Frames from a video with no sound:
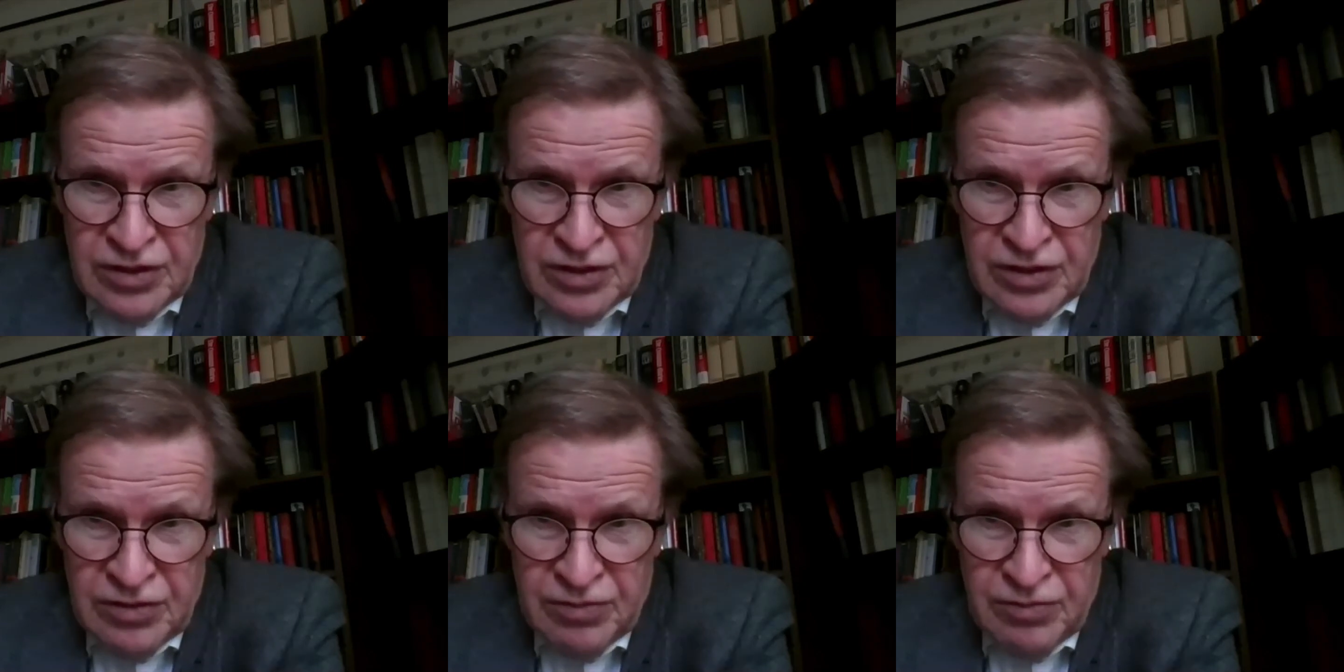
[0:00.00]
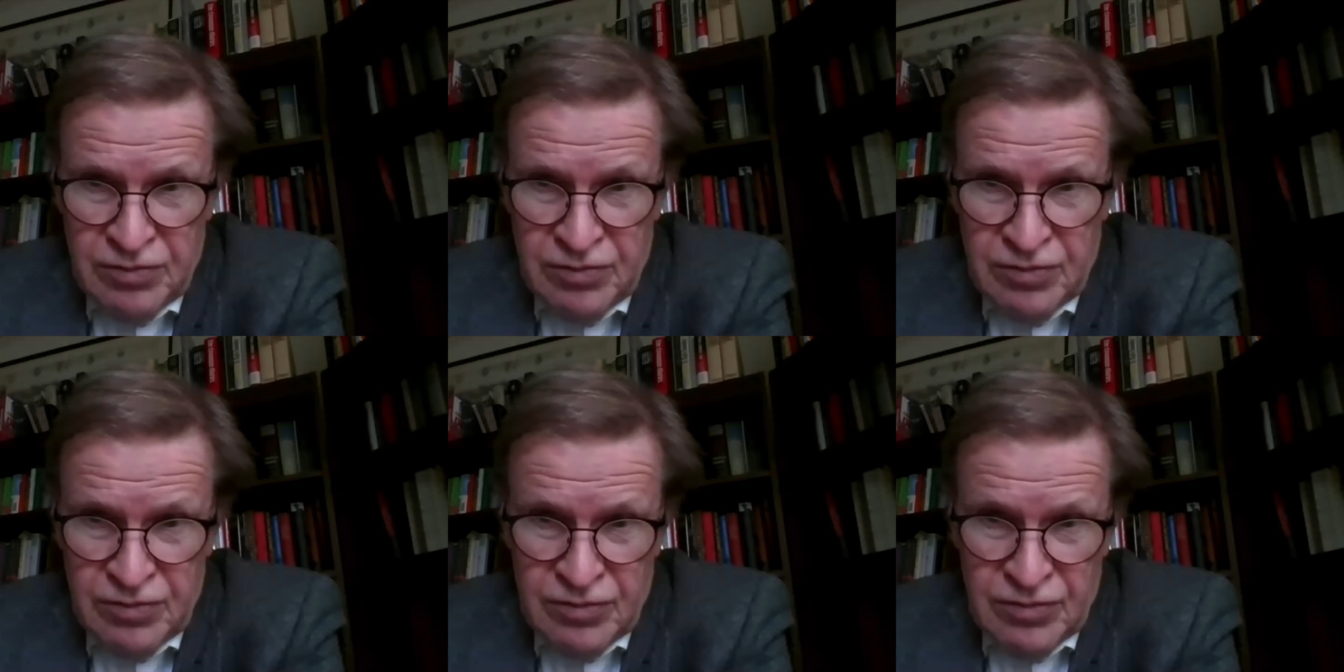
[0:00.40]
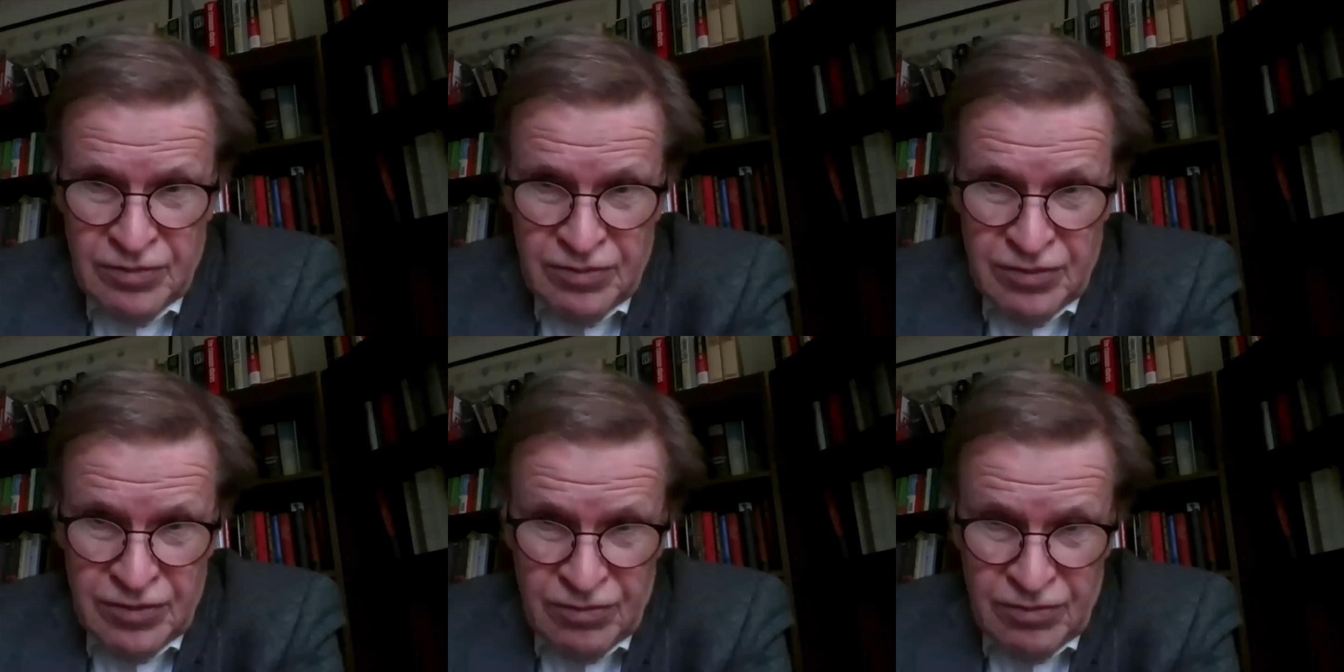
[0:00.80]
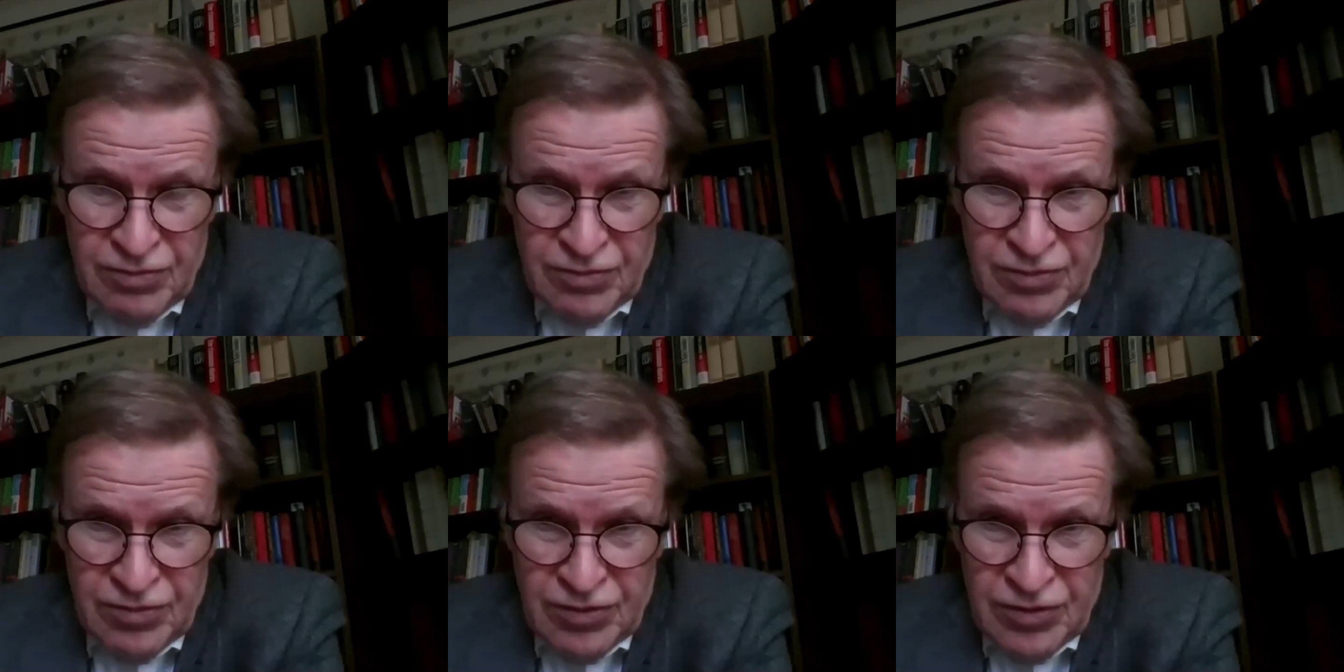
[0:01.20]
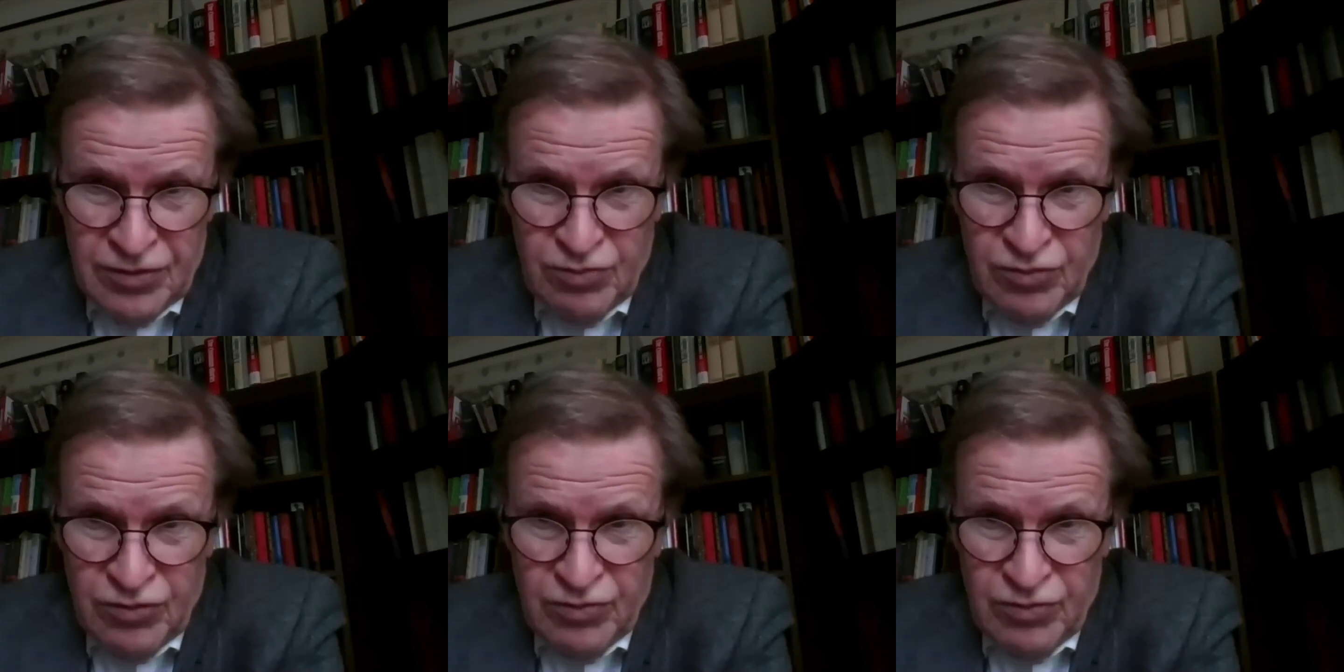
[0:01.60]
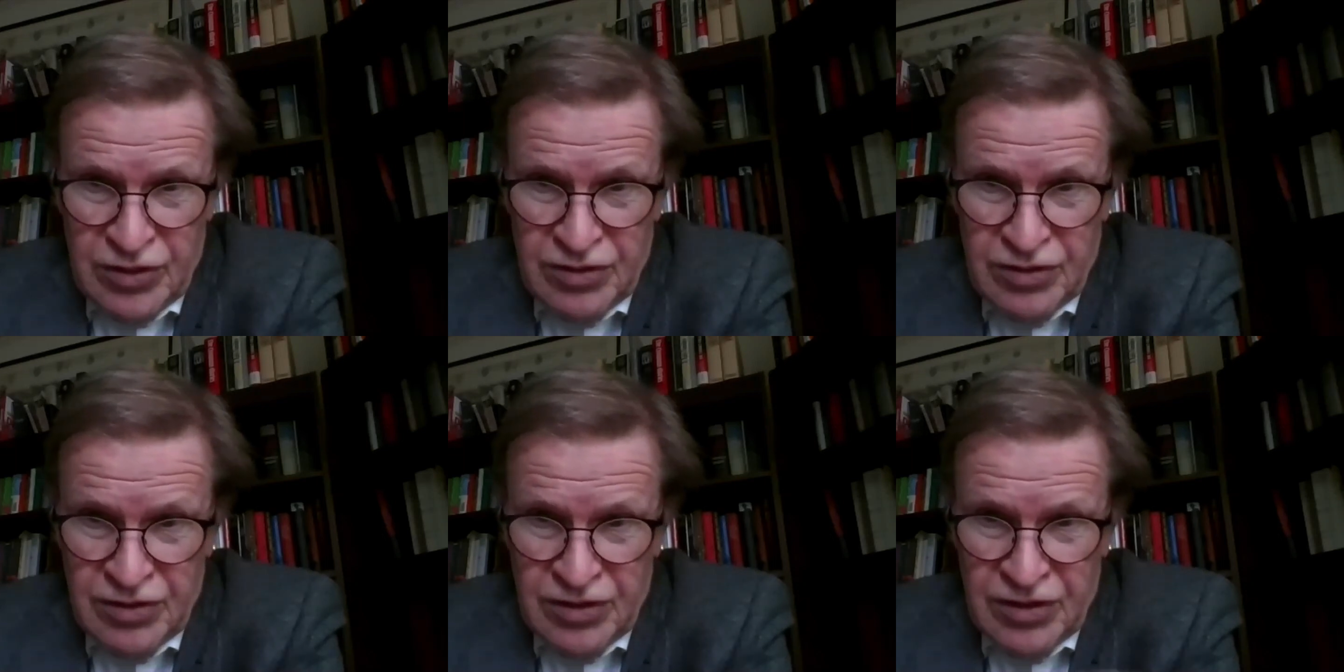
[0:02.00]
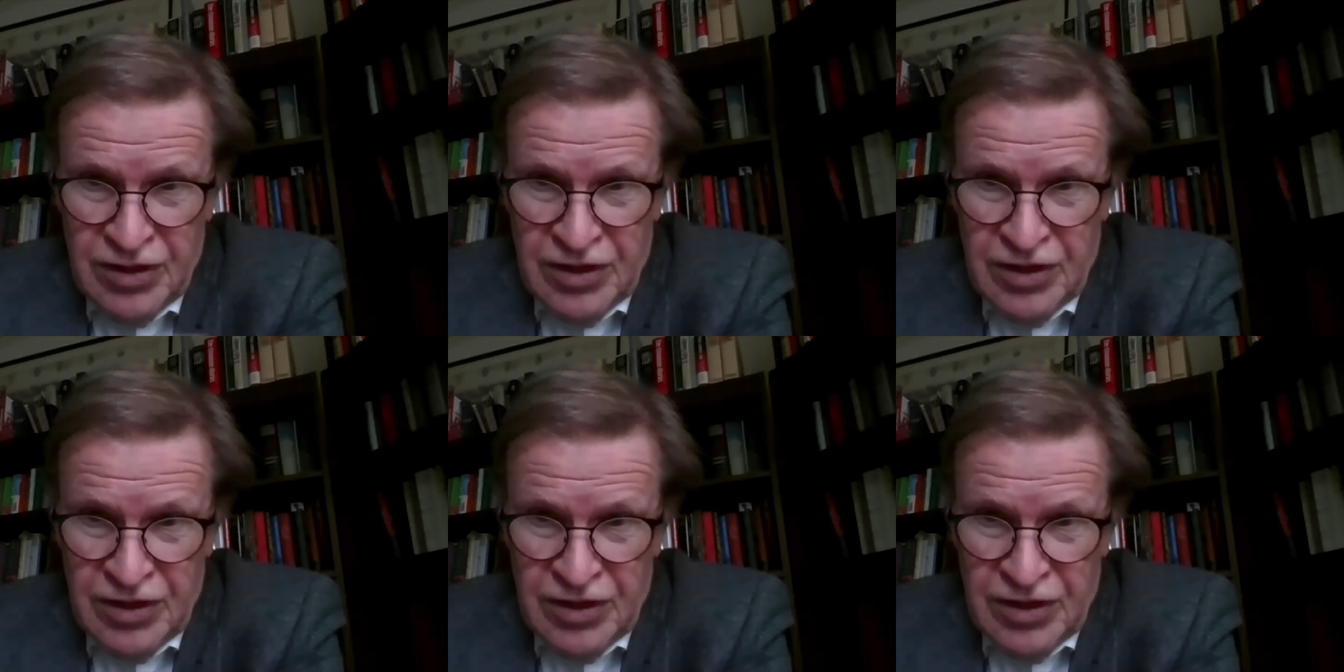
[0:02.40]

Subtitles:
This movement in the